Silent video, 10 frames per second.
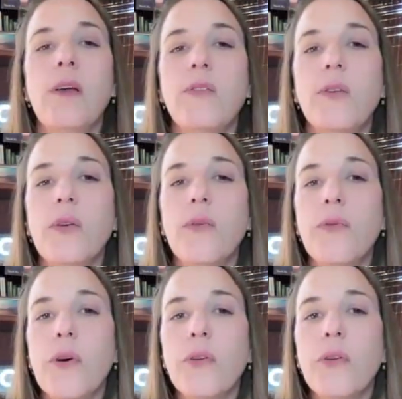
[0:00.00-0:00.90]
So the
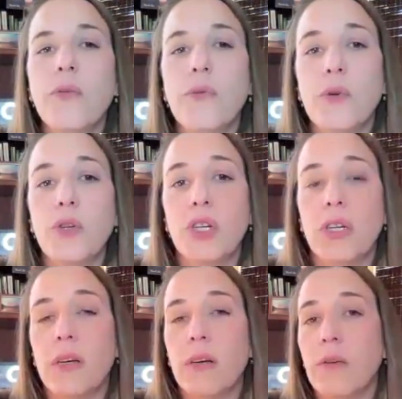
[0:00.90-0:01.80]
first
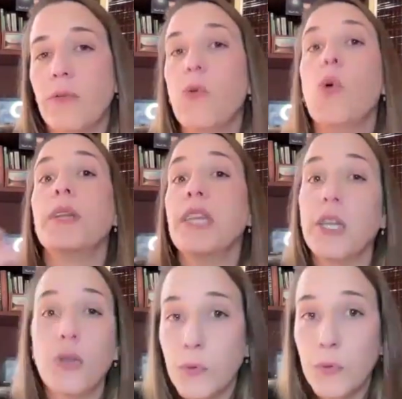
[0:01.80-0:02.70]
future, 4
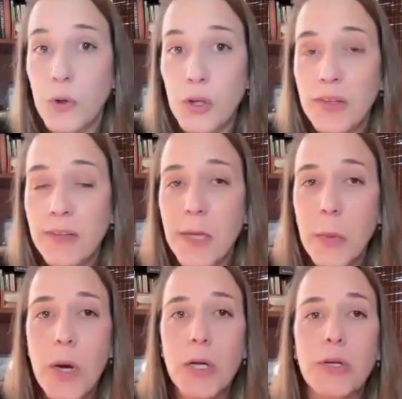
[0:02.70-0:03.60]
potential futures that
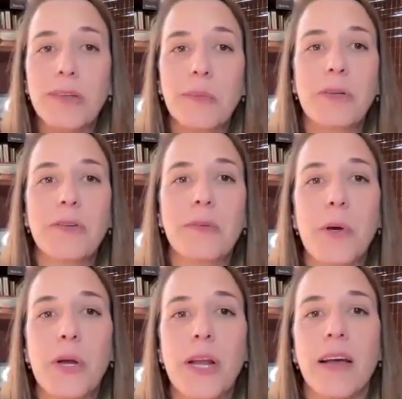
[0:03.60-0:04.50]
one who experienced
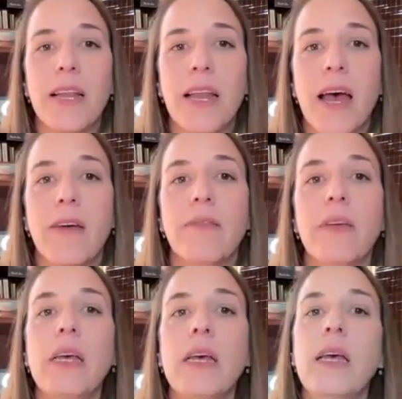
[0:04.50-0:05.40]
burnout can have,
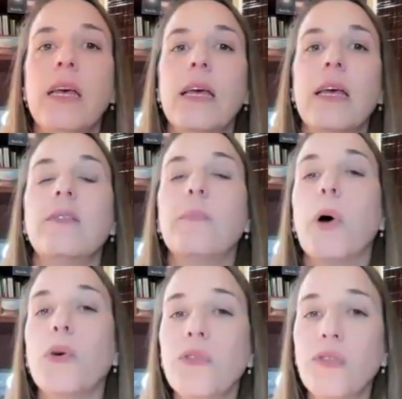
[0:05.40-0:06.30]
is
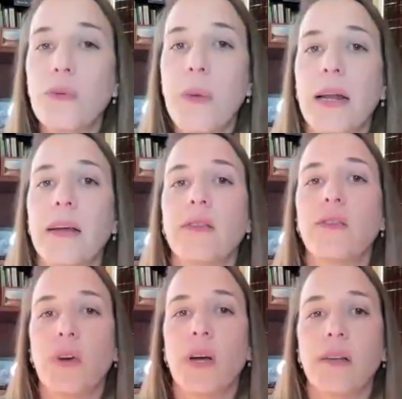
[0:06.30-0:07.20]
post-traumatic
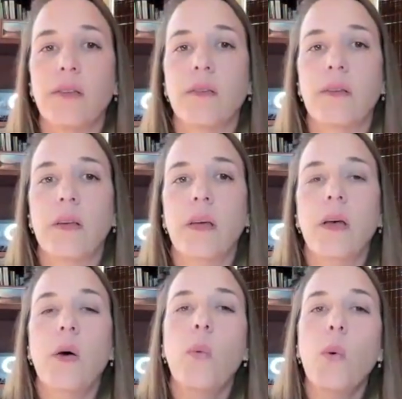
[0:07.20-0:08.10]
stress.
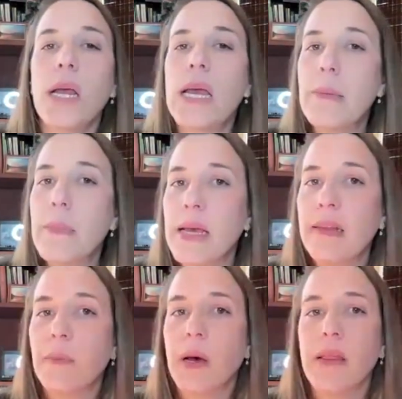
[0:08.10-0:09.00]
What he
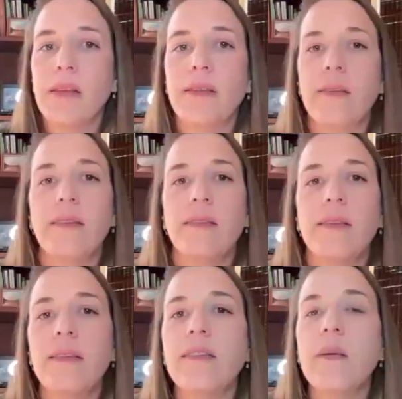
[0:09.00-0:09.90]
means by this
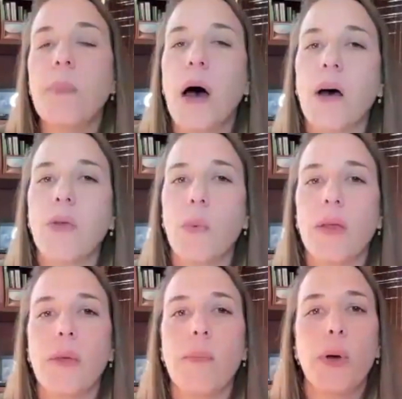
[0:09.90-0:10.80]
is a path where
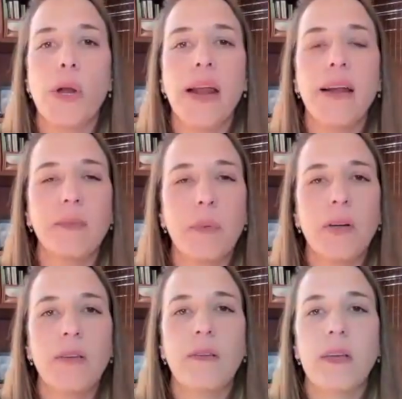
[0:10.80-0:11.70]
the burnout
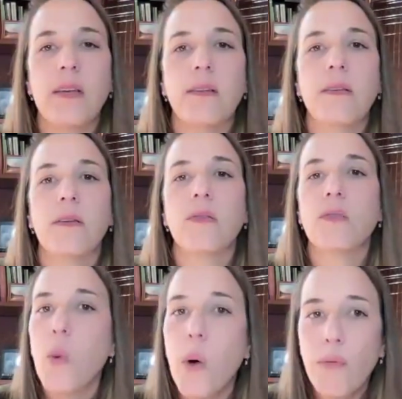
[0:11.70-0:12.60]
experience is
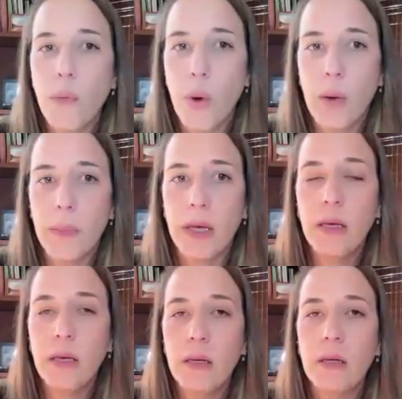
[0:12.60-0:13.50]
so
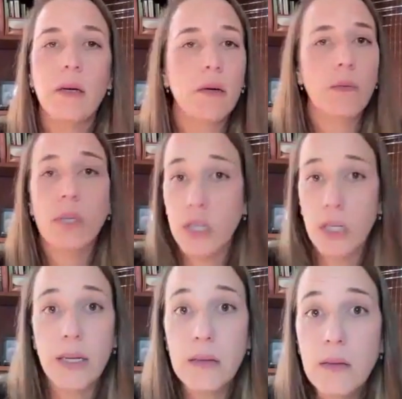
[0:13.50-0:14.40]
overwhelming, which it
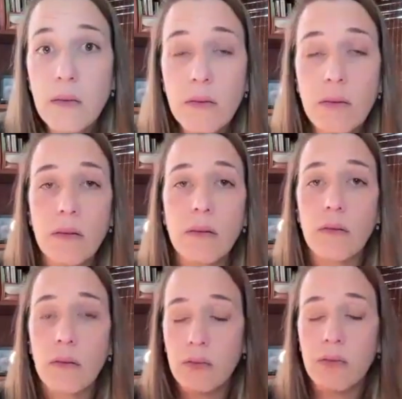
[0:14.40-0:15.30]
is,
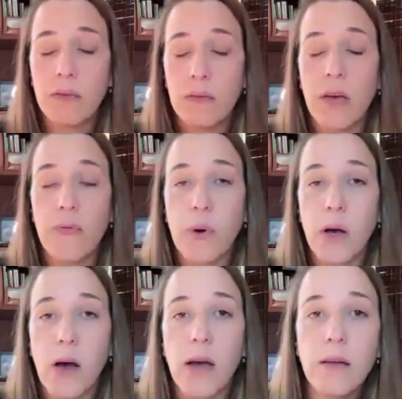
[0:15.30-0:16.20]
just
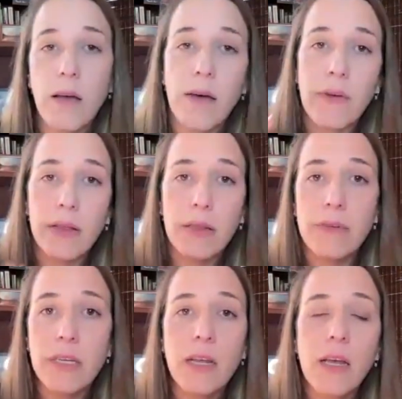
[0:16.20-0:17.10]
FYI, having lived
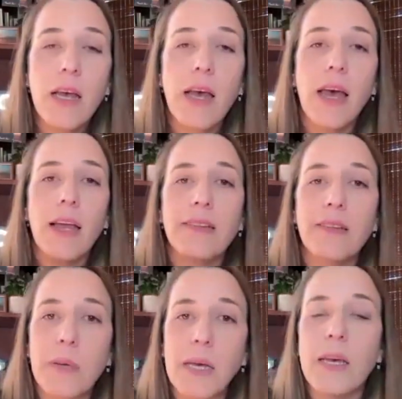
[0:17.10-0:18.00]
it and
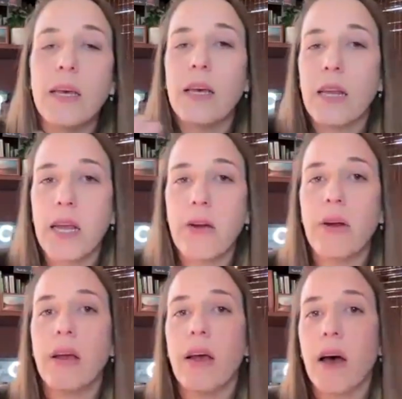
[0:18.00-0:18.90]
speaking and
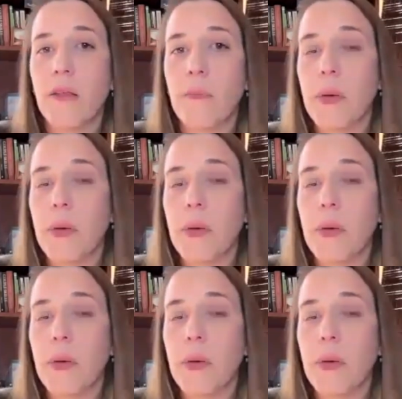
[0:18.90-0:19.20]
hearing other